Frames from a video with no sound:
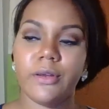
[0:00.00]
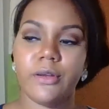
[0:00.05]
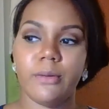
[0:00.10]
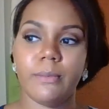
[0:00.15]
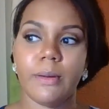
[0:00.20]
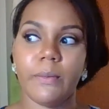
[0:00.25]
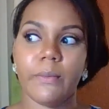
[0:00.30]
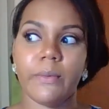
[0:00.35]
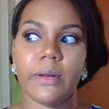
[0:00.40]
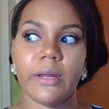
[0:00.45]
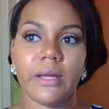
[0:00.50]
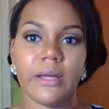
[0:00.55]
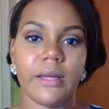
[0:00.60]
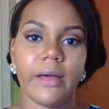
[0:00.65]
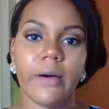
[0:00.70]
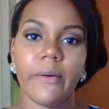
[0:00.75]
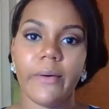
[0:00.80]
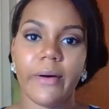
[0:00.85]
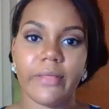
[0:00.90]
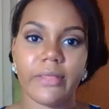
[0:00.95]
You may want to
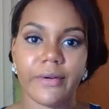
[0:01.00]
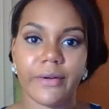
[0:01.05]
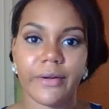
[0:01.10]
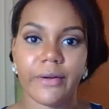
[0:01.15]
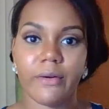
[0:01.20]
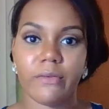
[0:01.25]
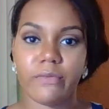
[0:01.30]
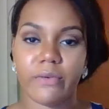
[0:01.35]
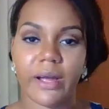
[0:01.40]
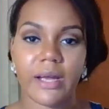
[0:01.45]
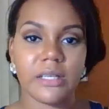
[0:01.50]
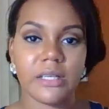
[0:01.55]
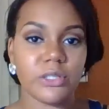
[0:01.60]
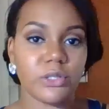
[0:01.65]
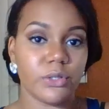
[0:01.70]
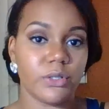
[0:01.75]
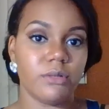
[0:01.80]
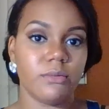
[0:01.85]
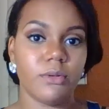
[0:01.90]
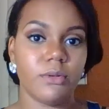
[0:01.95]
go out there and go for ice
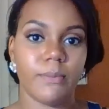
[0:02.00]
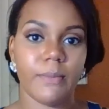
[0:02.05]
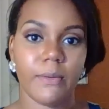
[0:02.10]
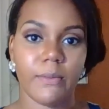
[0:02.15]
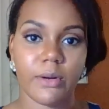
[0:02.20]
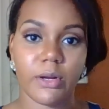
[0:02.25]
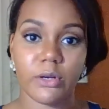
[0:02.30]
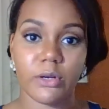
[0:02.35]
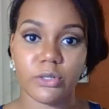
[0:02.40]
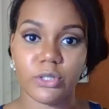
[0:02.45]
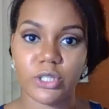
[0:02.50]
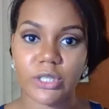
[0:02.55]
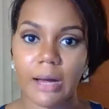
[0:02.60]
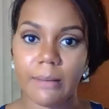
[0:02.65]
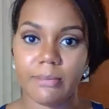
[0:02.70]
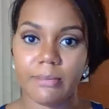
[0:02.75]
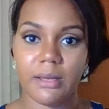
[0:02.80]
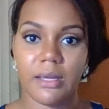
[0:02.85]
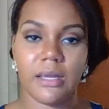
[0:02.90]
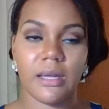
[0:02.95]
cream. You may want to go
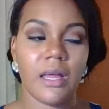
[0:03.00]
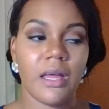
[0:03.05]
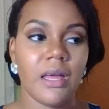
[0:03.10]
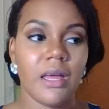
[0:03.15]
shopping.